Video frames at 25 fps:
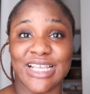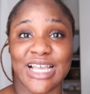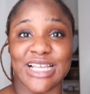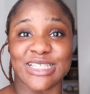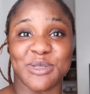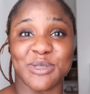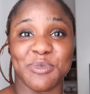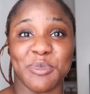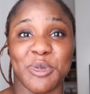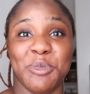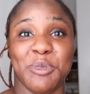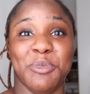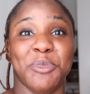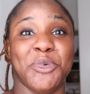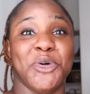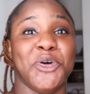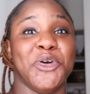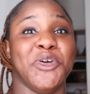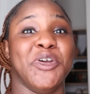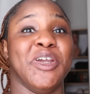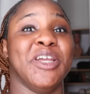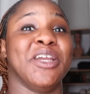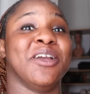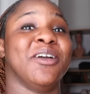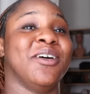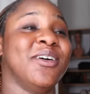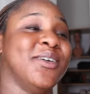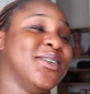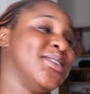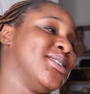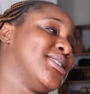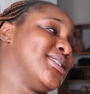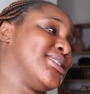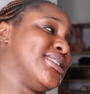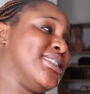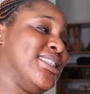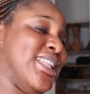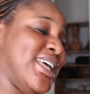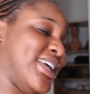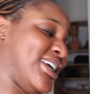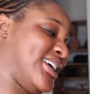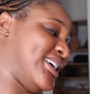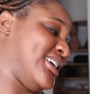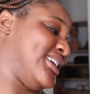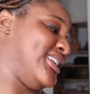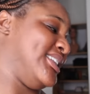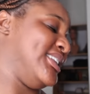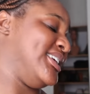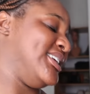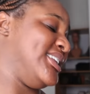hasn't been boring because like
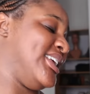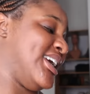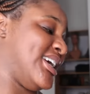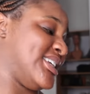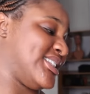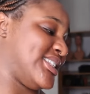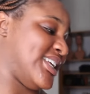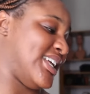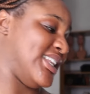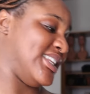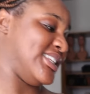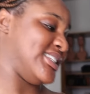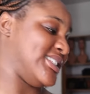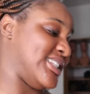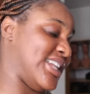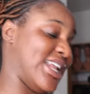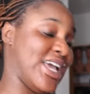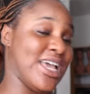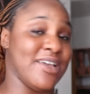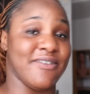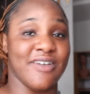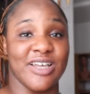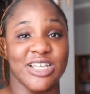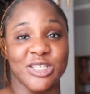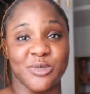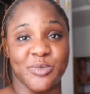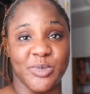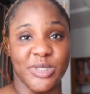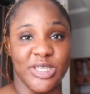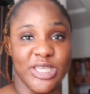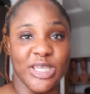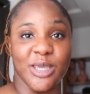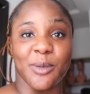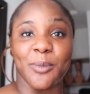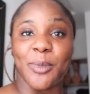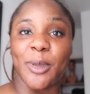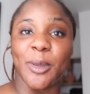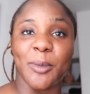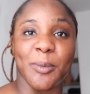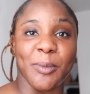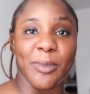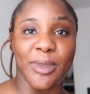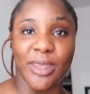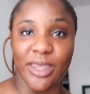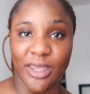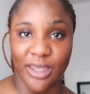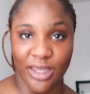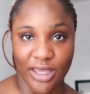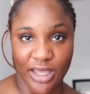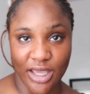lydia stanley's live has been keeping
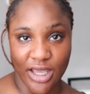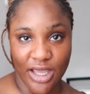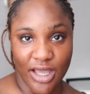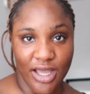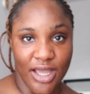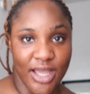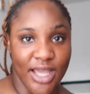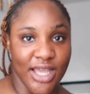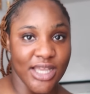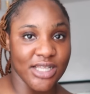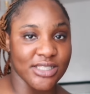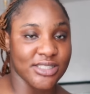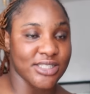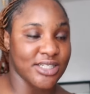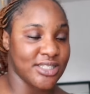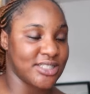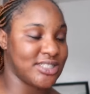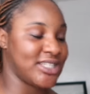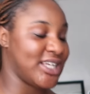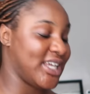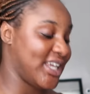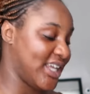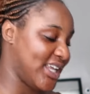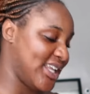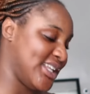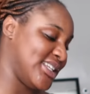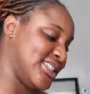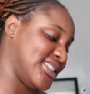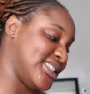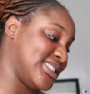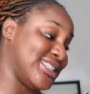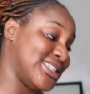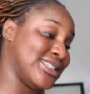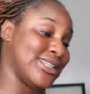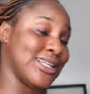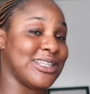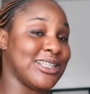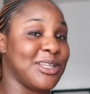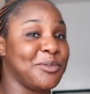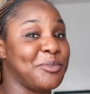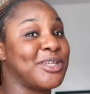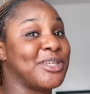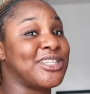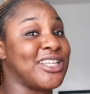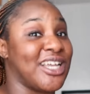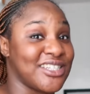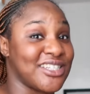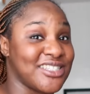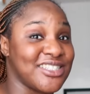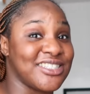me entertained this
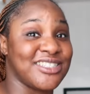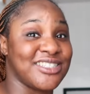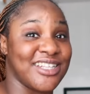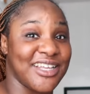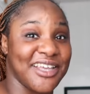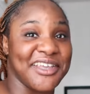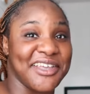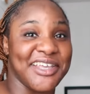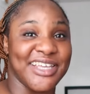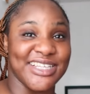entertainment actually started